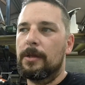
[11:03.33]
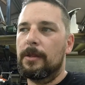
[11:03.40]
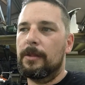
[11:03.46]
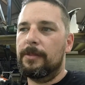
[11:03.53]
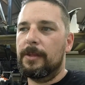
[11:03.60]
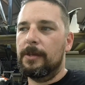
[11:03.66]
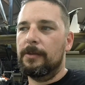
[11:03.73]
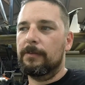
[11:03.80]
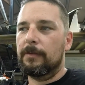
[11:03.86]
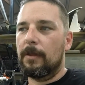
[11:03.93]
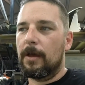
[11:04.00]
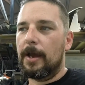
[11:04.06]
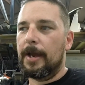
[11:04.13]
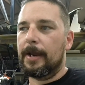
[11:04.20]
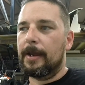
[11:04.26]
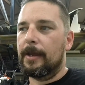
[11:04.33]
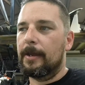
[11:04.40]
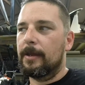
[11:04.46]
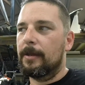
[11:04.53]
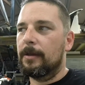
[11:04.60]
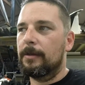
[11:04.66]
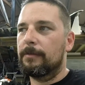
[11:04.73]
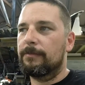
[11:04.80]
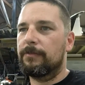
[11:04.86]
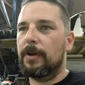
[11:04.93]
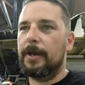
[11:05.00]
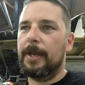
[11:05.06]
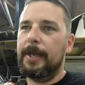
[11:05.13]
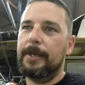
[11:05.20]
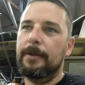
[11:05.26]
things like
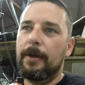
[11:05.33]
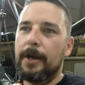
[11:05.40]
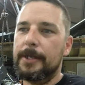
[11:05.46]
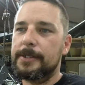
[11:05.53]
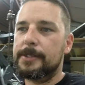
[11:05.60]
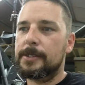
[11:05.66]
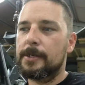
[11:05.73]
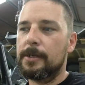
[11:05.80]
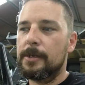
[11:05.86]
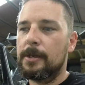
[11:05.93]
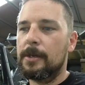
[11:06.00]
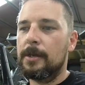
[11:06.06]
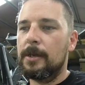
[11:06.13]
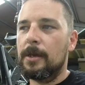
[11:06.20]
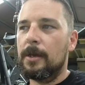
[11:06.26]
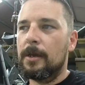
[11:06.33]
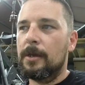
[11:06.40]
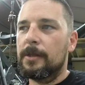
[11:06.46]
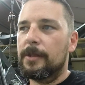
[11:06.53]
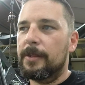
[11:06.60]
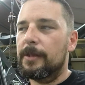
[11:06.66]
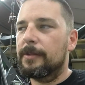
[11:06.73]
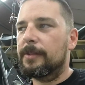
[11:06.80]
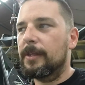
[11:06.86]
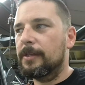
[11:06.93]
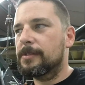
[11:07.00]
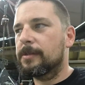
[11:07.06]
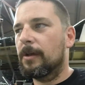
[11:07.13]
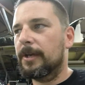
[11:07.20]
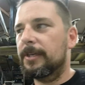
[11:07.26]
front headlights, things
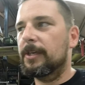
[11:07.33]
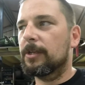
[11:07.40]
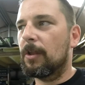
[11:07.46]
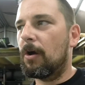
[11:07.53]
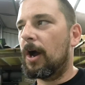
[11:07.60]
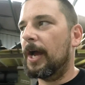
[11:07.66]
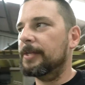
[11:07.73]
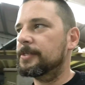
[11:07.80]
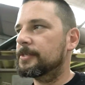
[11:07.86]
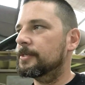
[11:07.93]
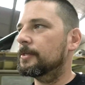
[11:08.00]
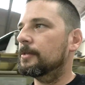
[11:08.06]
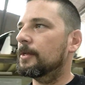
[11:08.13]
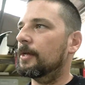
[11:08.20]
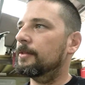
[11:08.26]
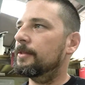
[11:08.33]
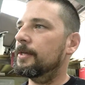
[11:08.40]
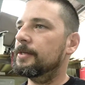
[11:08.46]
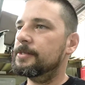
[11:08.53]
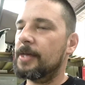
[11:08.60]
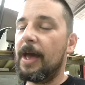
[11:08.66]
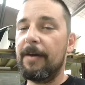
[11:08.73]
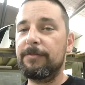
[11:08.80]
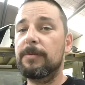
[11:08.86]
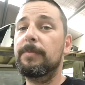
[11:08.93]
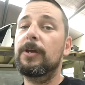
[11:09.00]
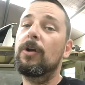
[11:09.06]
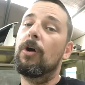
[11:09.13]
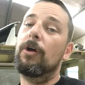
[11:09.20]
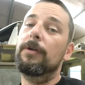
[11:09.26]
like your lights and things that have to
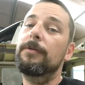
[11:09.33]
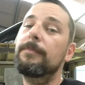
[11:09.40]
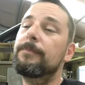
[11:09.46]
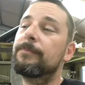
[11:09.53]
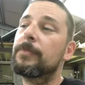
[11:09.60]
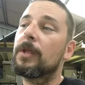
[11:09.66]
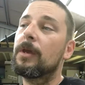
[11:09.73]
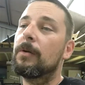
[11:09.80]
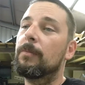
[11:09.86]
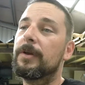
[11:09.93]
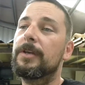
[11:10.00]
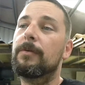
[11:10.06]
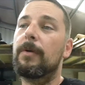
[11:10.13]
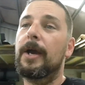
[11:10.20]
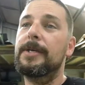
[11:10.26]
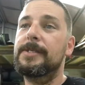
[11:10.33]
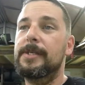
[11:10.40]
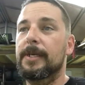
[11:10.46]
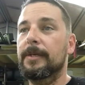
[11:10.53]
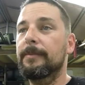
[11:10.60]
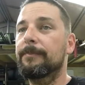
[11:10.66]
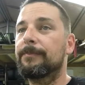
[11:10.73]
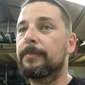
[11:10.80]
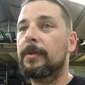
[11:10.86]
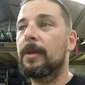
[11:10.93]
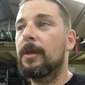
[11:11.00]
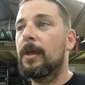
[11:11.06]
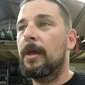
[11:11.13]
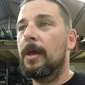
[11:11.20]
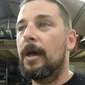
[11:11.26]
be on when you're racing.
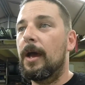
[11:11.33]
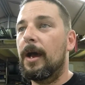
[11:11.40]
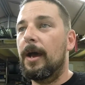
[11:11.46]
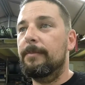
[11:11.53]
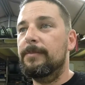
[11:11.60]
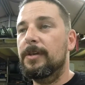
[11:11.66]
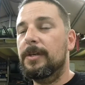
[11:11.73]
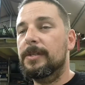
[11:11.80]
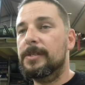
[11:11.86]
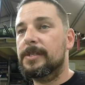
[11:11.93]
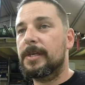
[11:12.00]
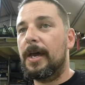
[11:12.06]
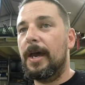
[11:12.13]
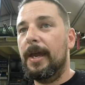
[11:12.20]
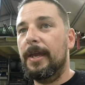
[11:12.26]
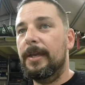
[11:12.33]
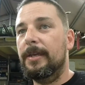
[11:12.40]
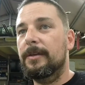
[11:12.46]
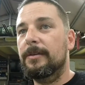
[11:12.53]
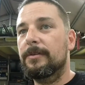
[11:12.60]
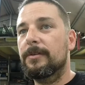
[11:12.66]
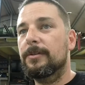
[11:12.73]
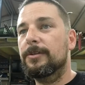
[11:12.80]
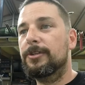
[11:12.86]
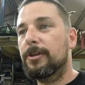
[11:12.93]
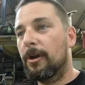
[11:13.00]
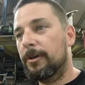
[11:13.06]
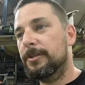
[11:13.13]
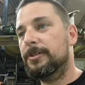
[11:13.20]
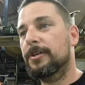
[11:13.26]
You can say
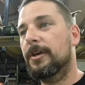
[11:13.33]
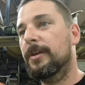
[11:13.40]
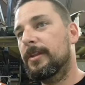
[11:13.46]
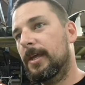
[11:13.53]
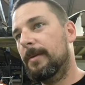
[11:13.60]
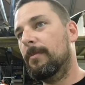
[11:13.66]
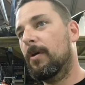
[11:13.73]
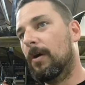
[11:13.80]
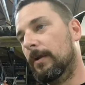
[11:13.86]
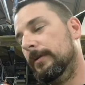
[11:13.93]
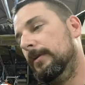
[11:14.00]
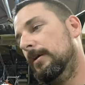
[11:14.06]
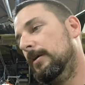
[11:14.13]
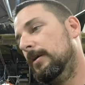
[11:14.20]
don't turn them on